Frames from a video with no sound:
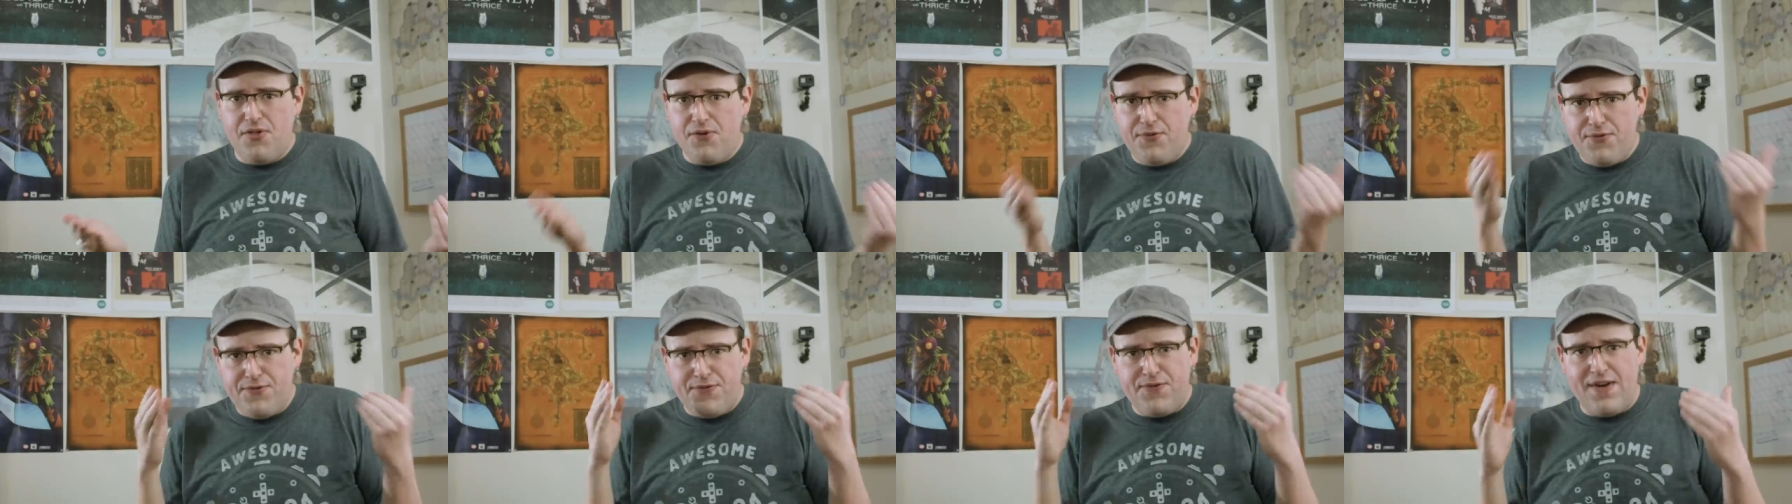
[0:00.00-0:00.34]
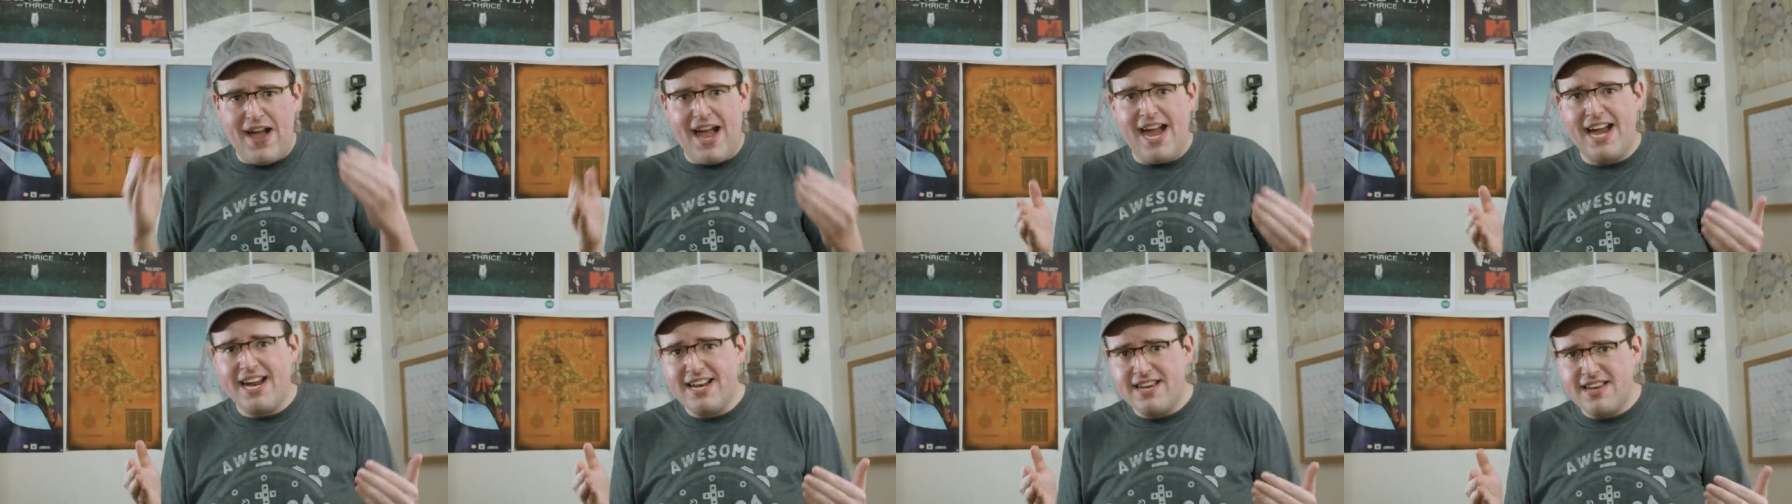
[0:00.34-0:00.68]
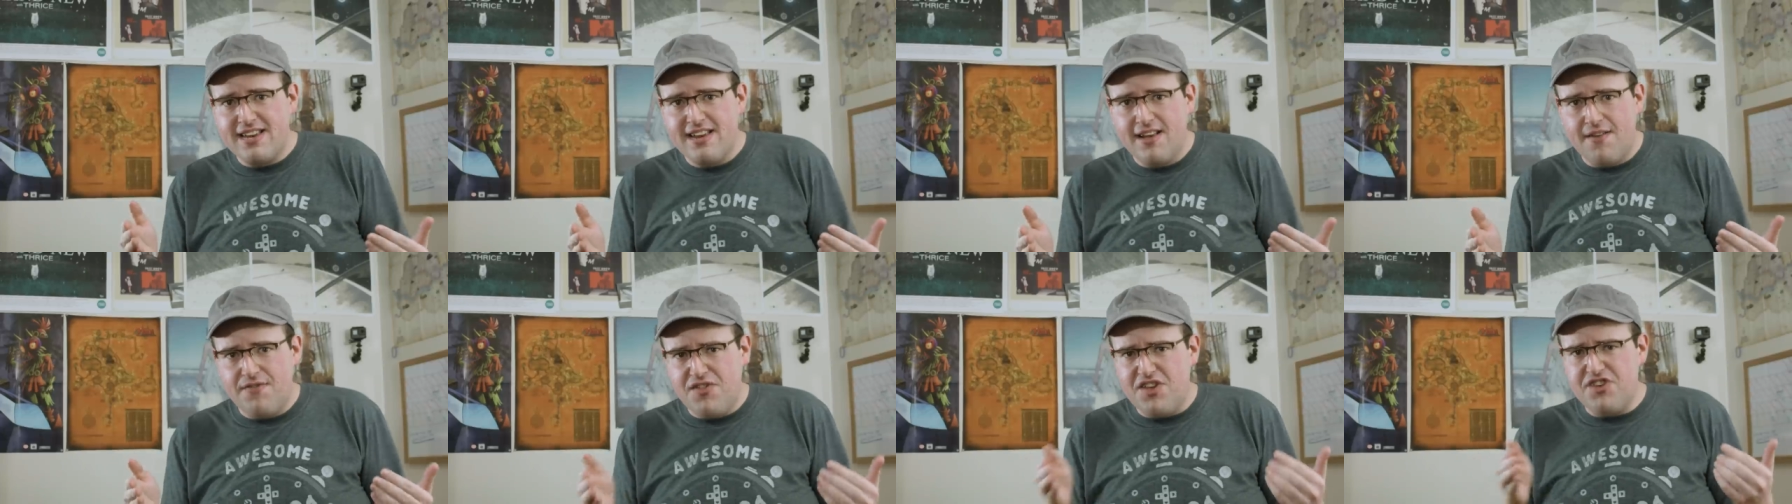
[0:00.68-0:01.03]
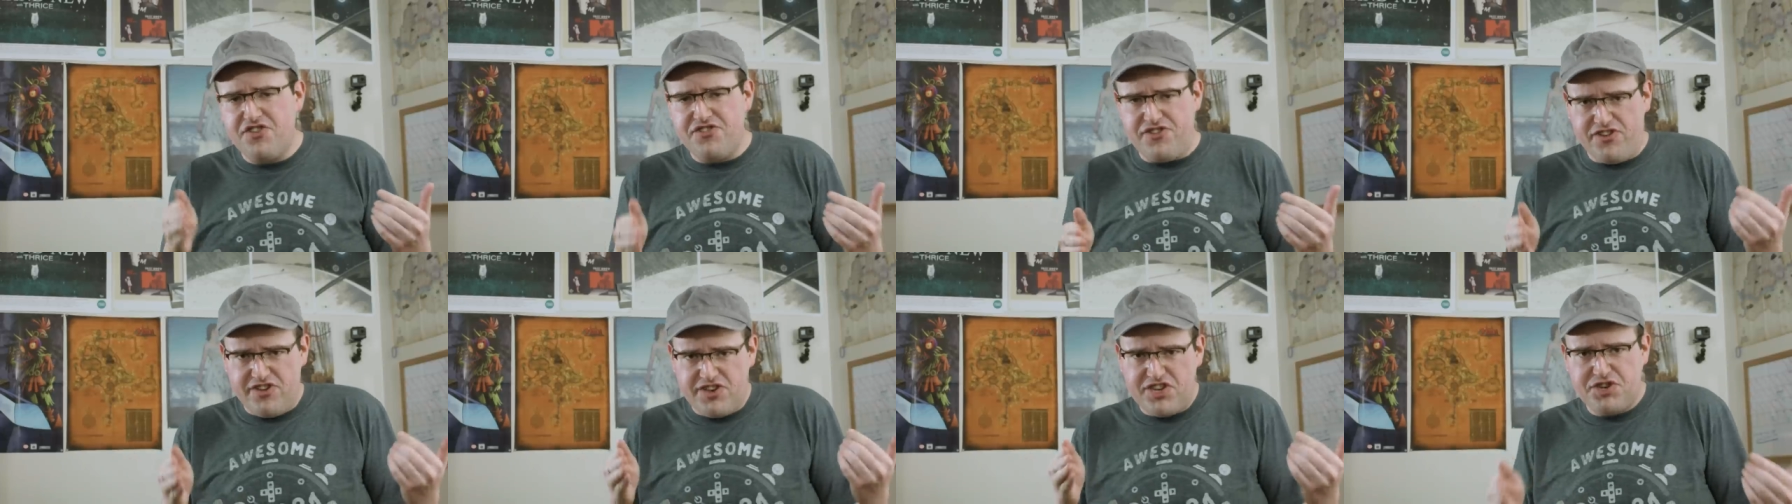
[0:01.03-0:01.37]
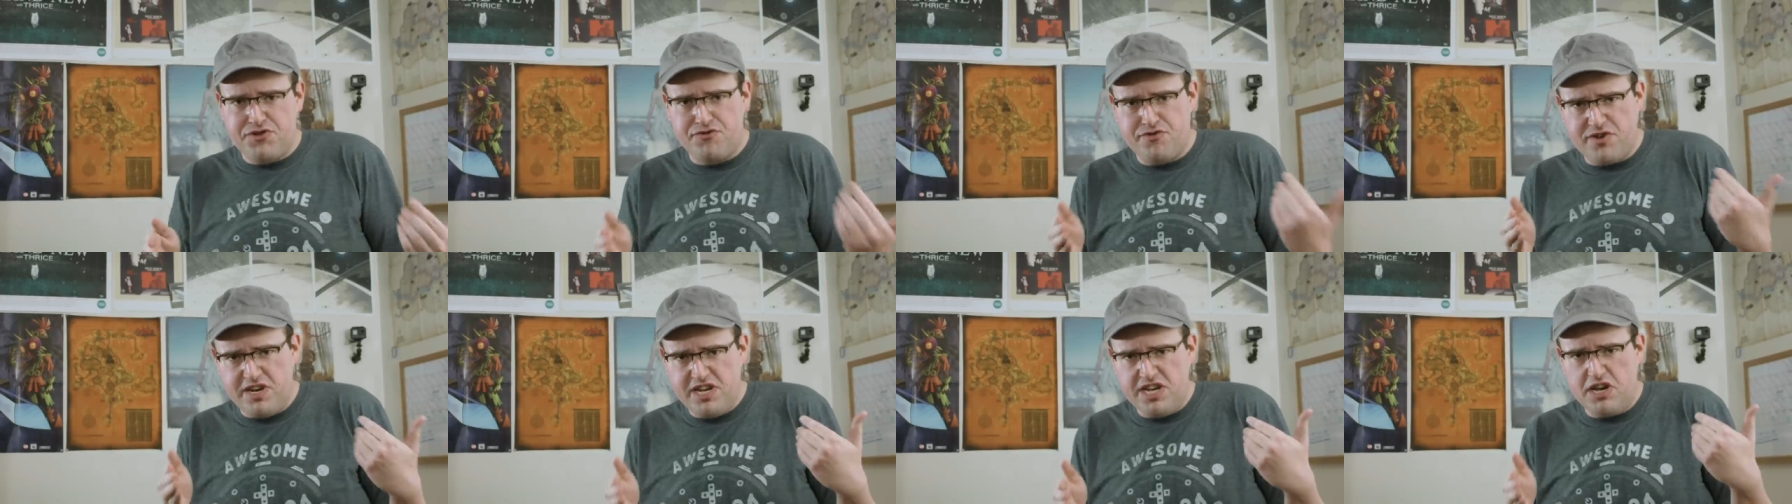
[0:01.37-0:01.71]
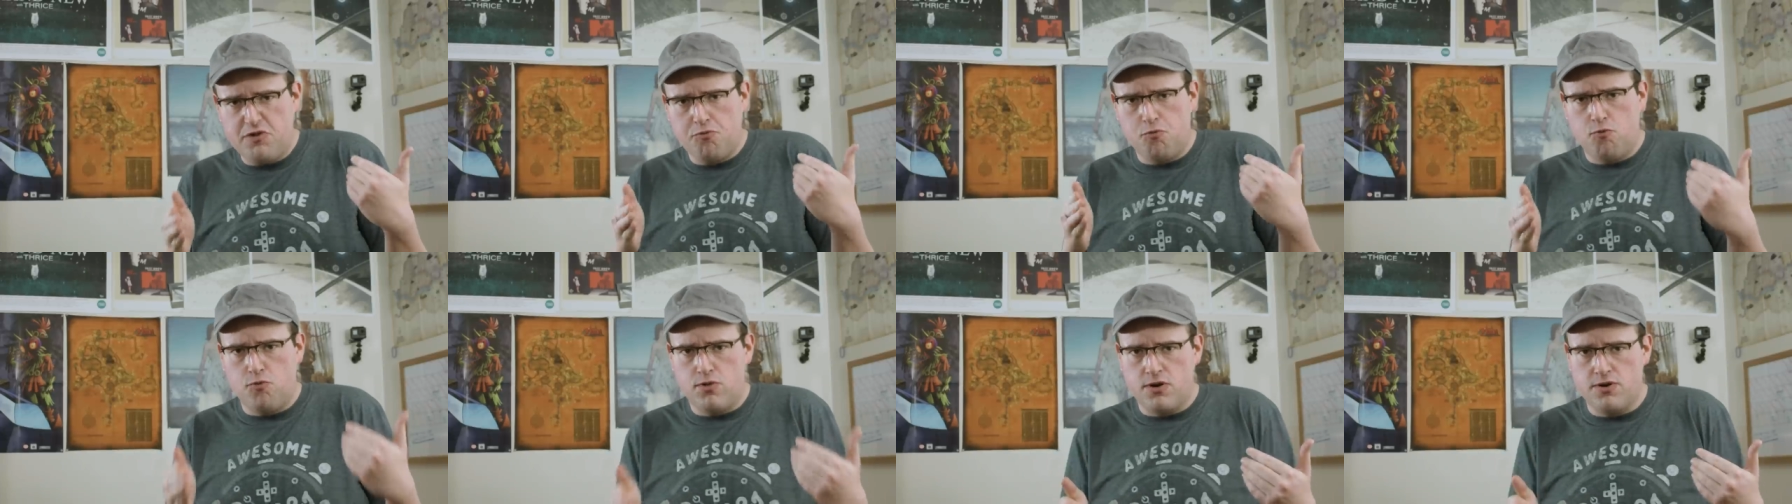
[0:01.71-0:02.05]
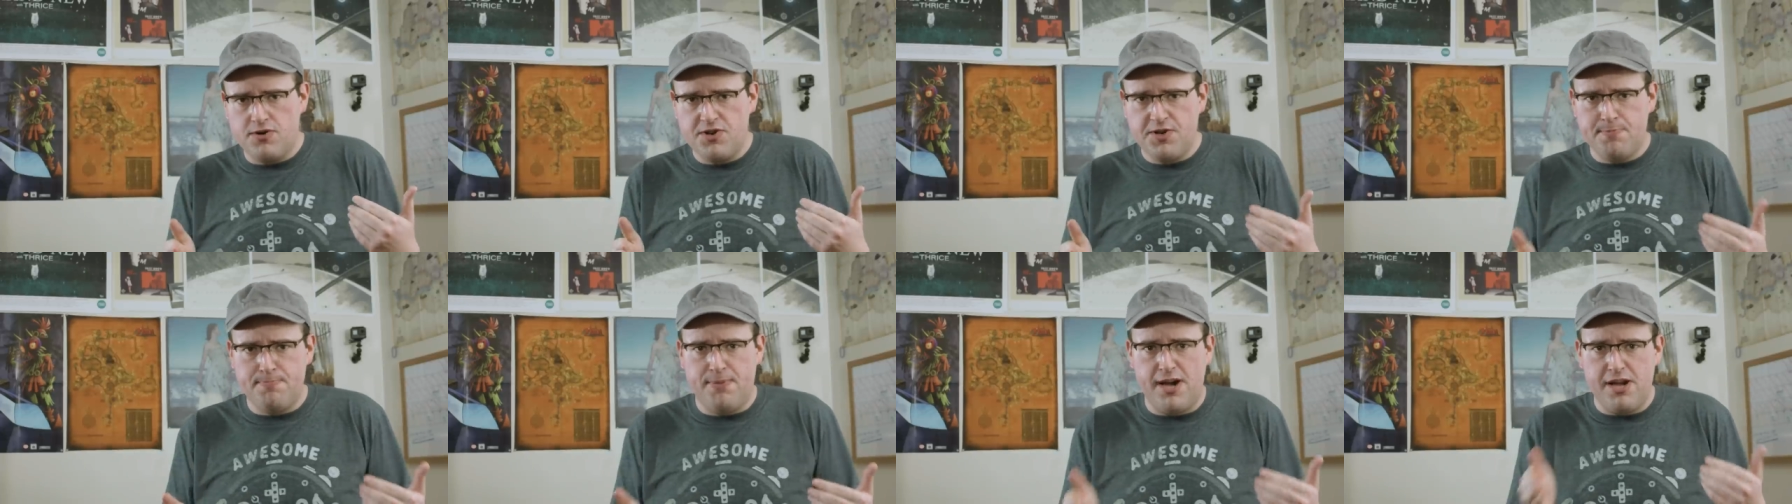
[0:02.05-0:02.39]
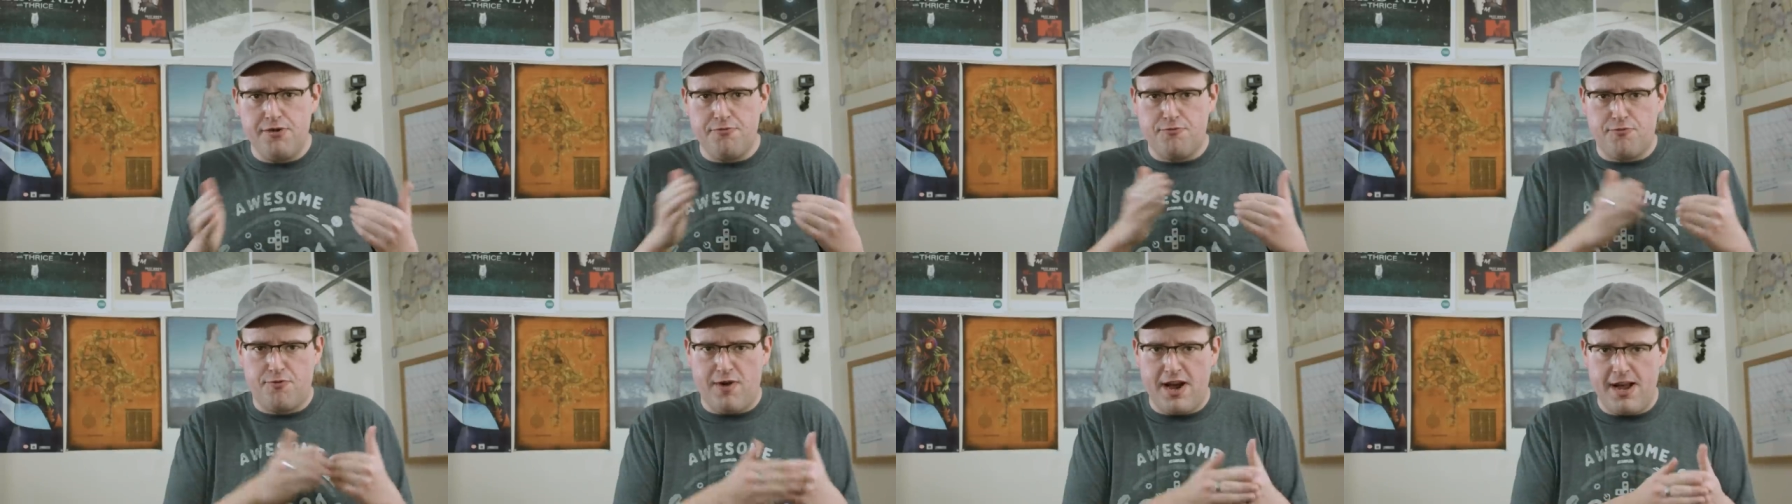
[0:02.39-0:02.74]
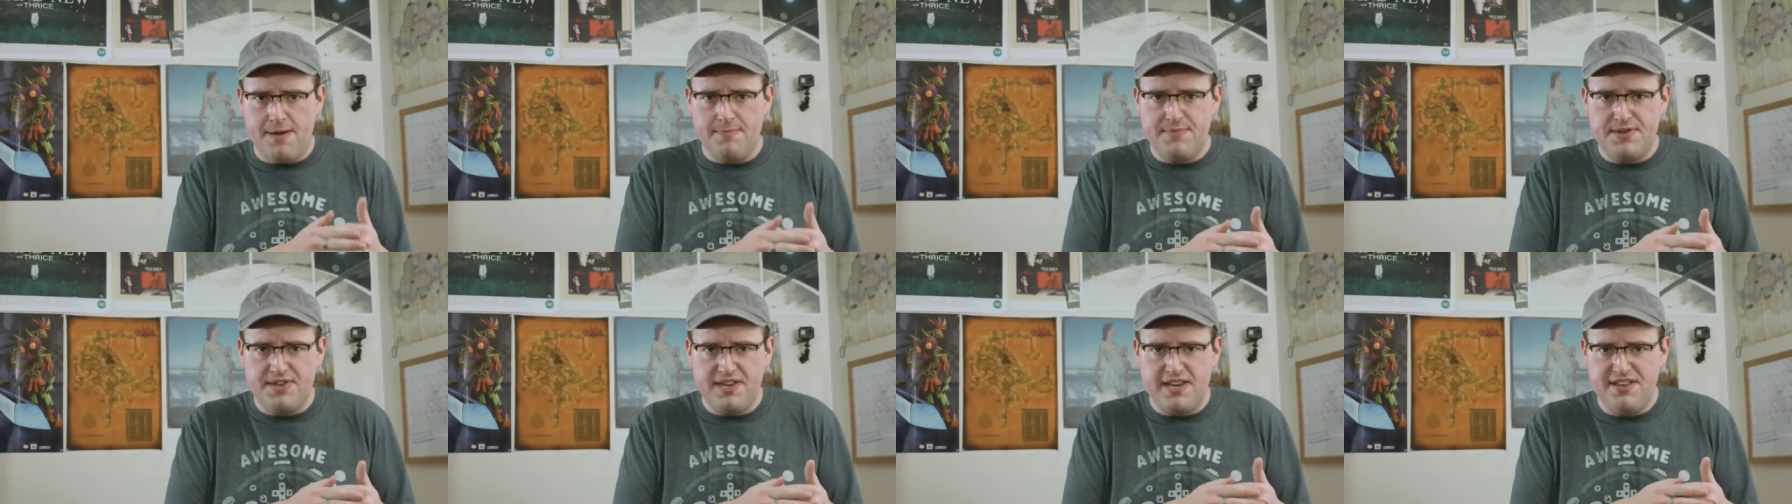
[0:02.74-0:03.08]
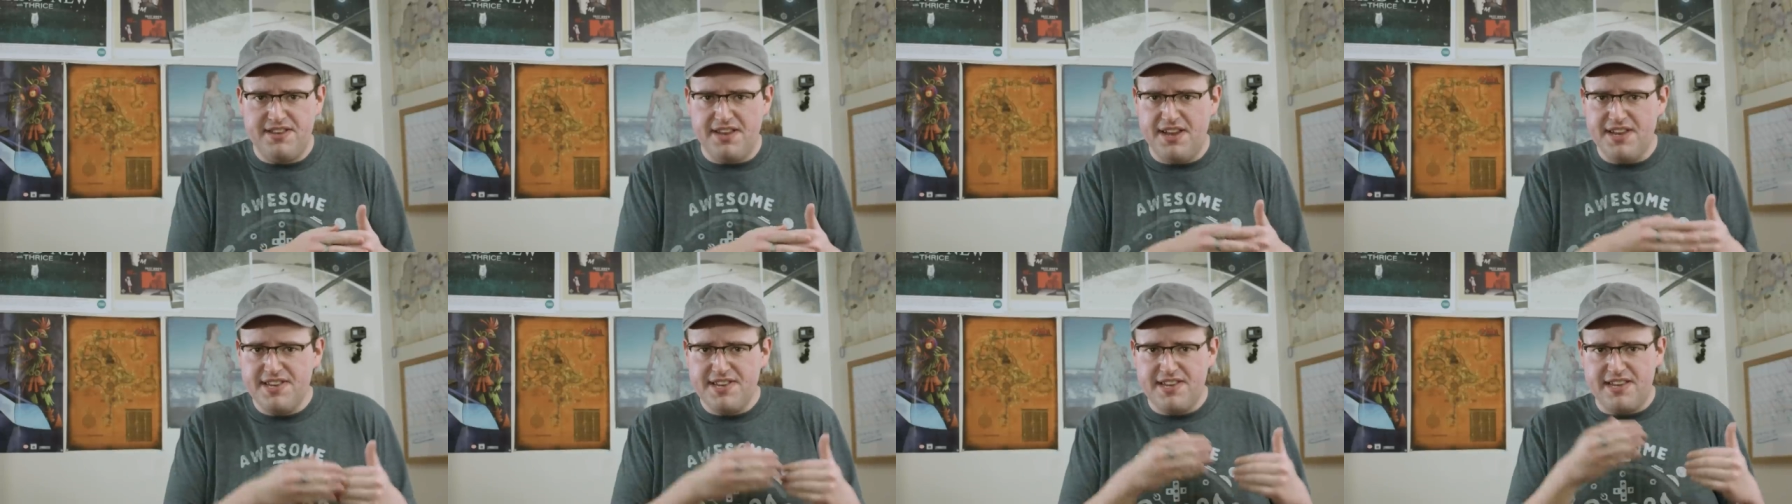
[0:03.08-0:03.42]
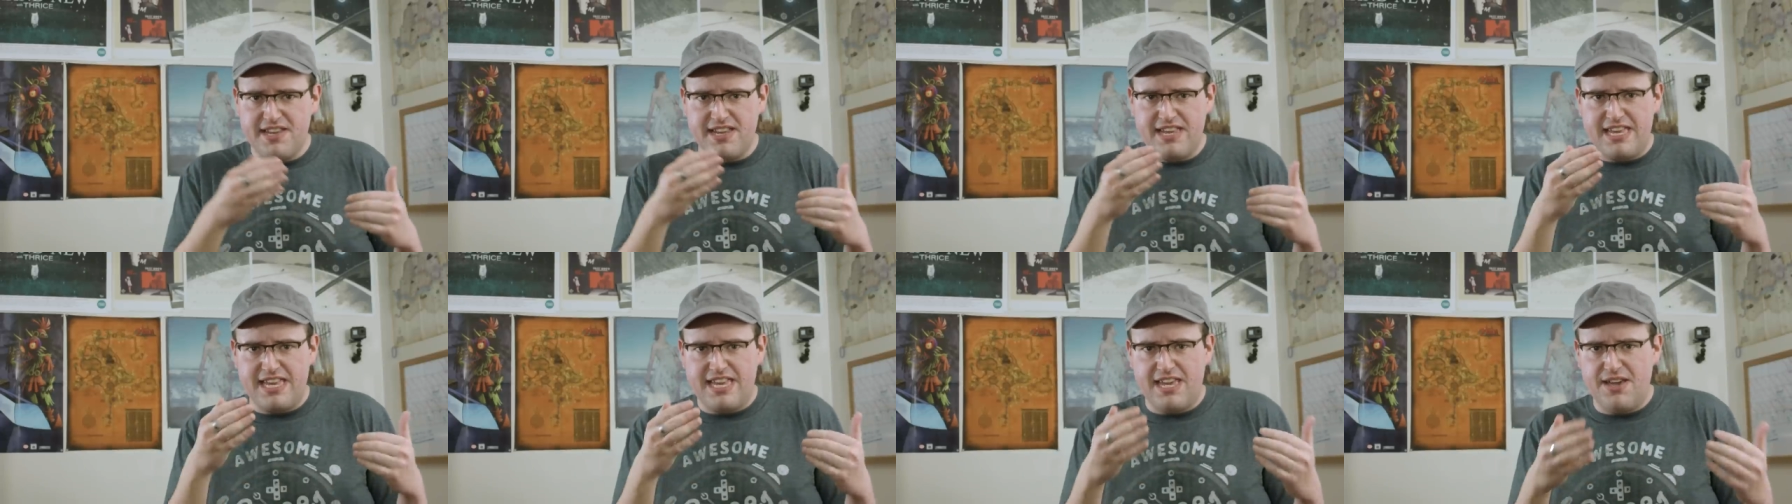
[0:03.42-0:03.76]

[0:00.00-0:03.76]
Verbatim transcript: The fact that she's treated worse by Ramsay doesn't